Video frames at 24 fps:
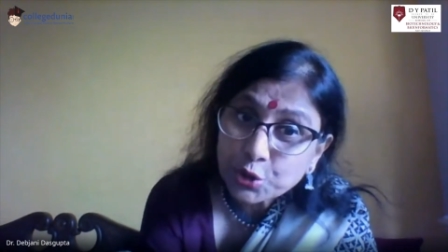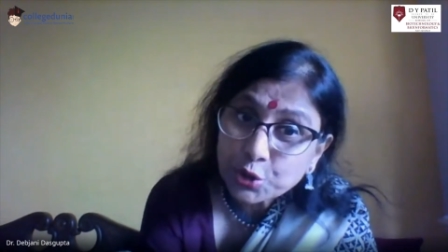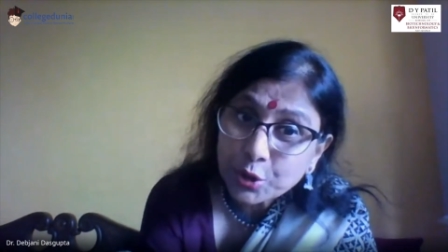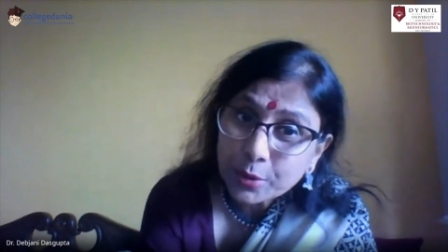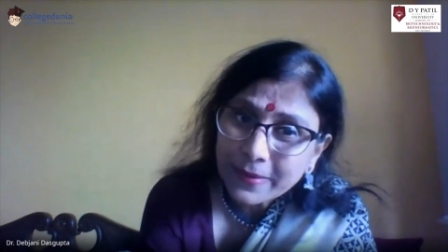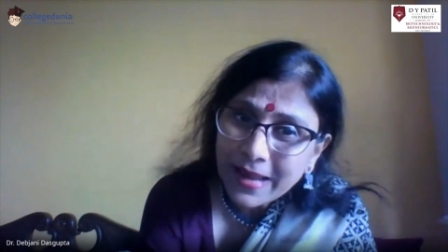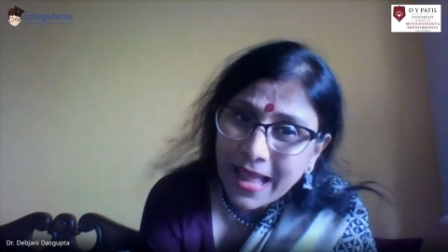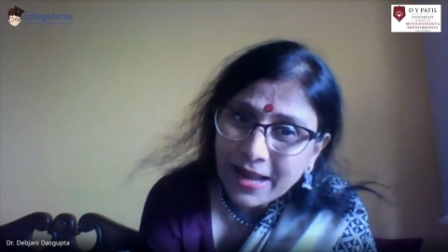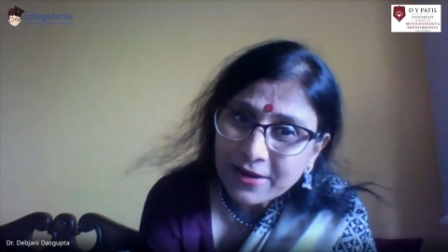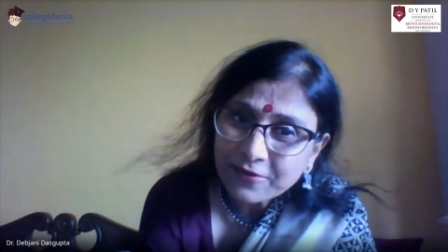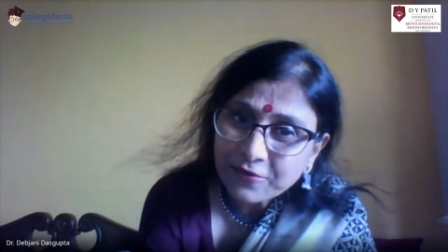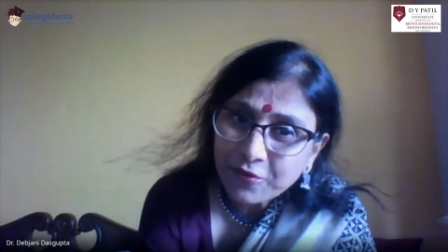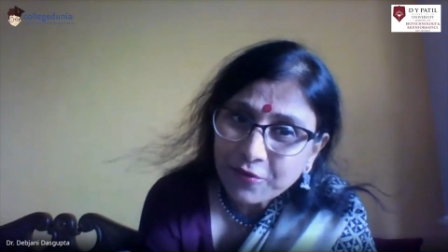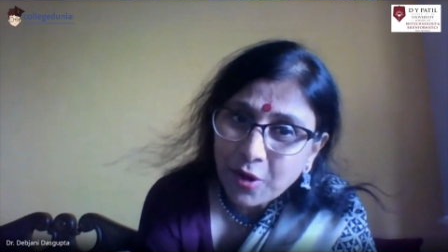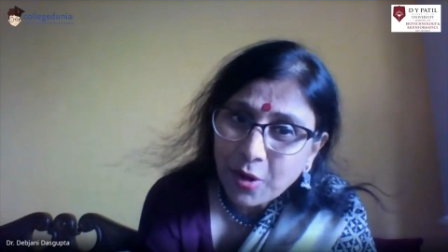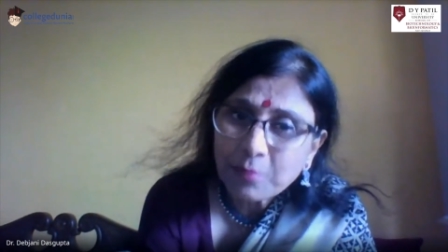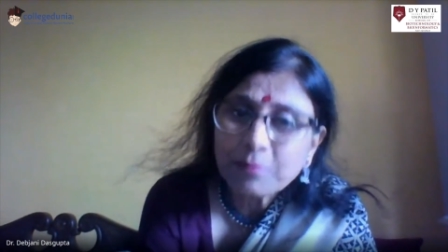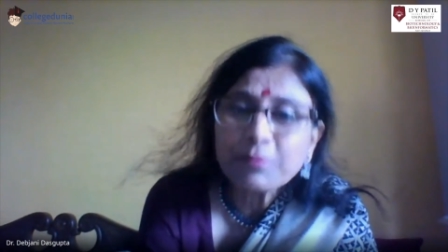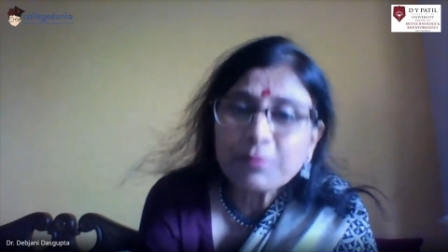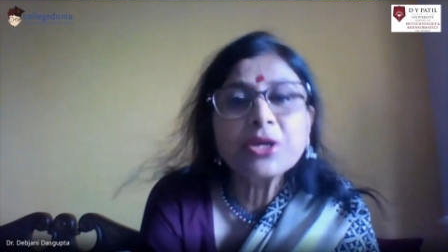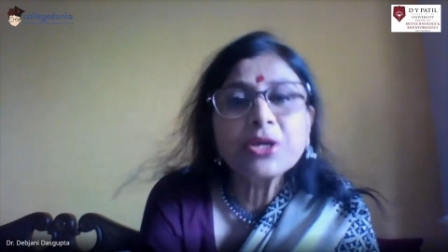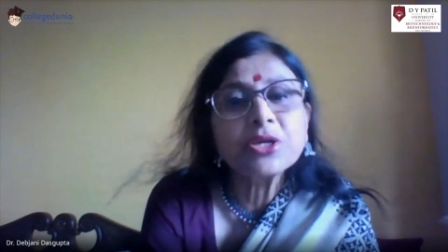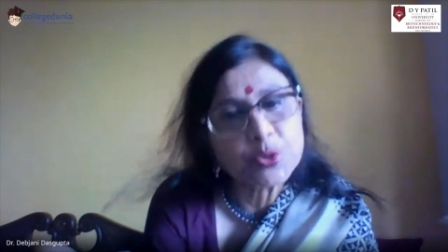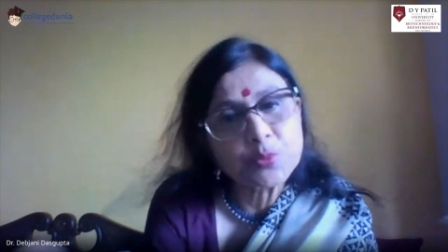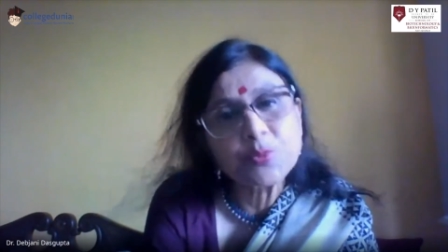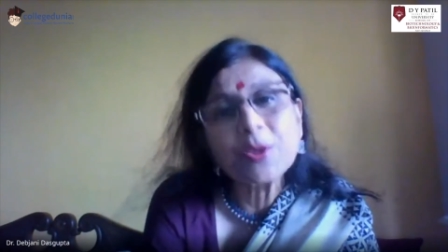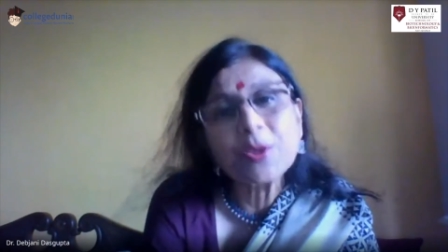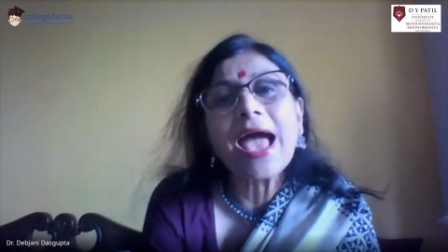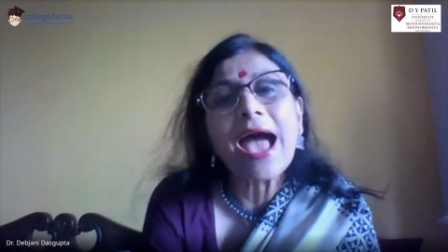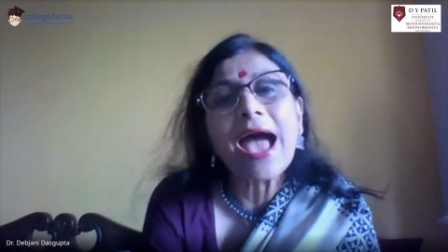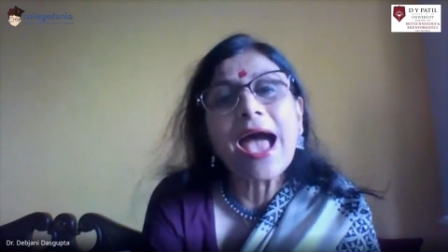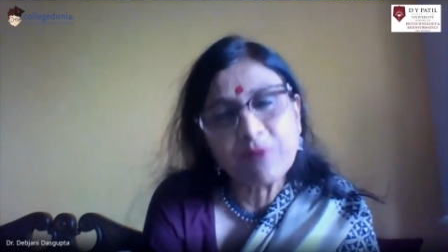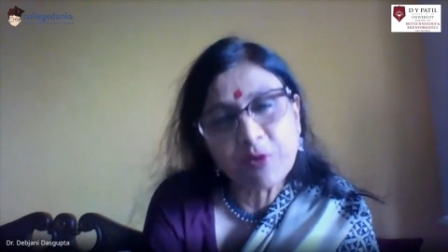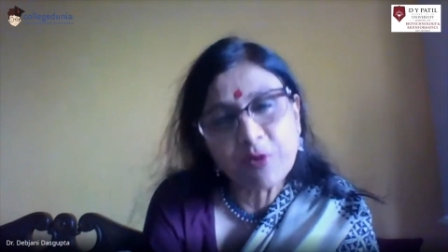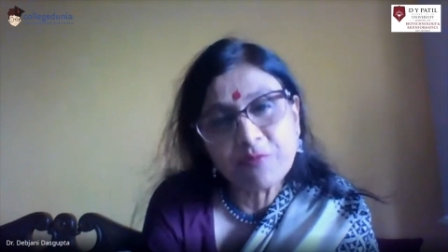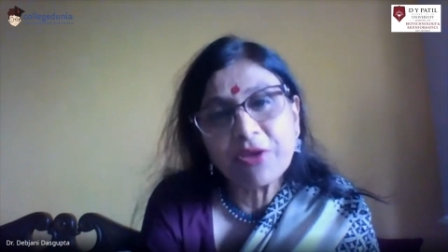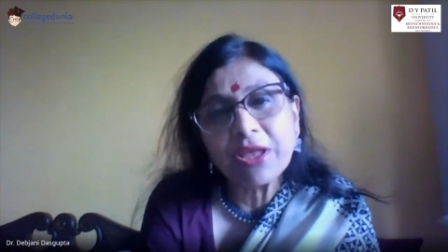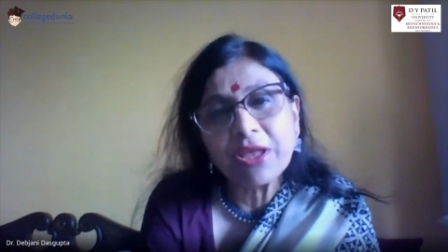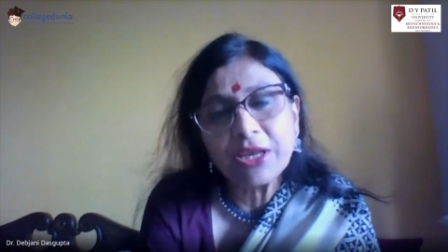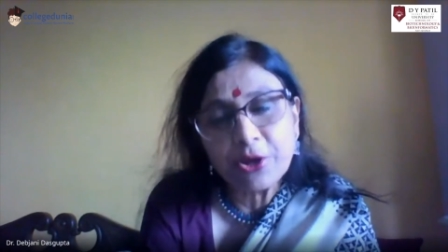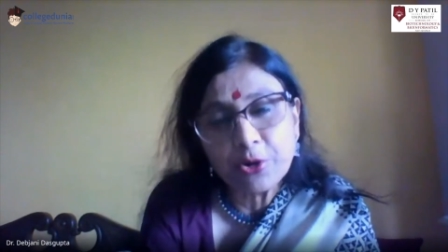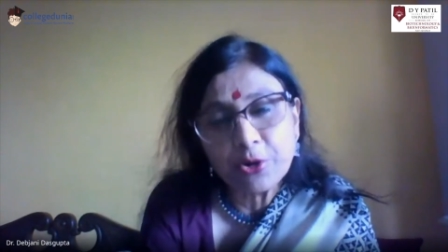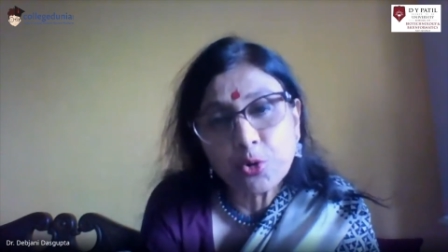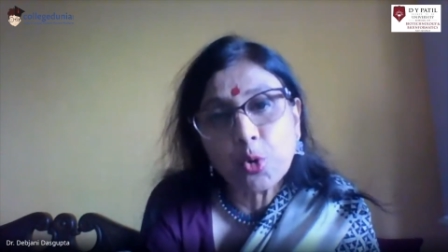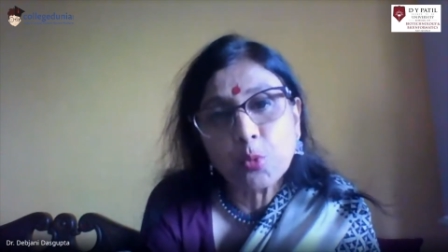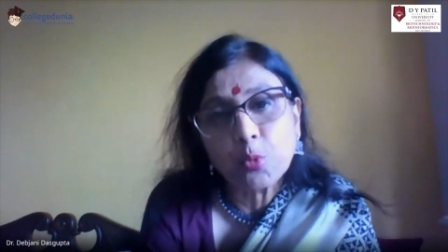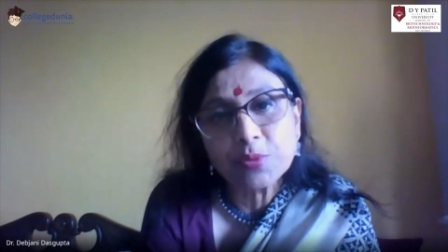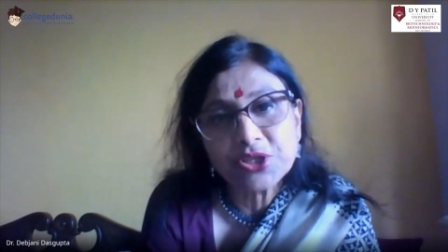virtual platform, because we have a
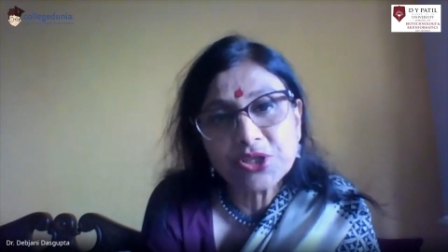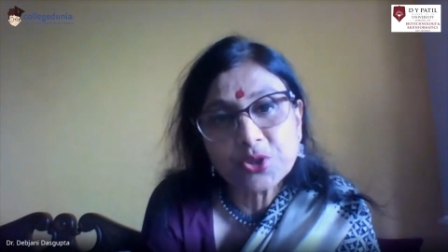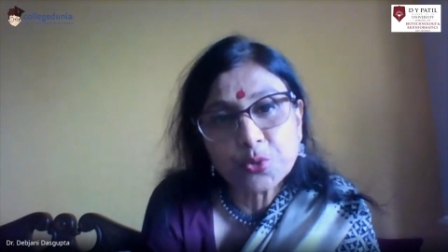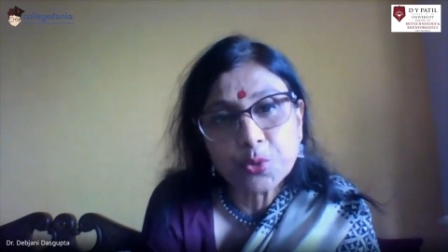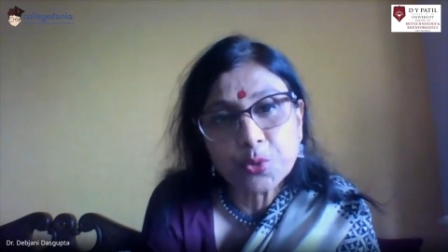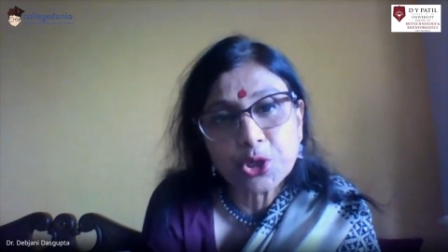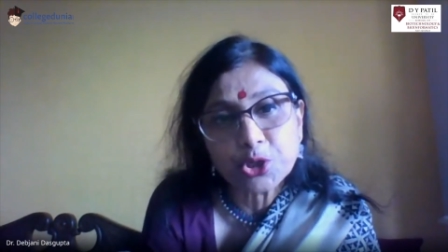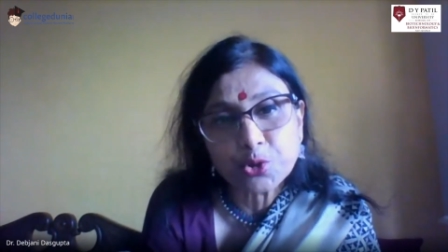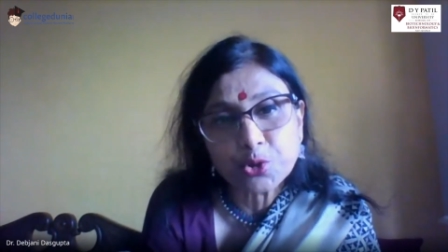very robust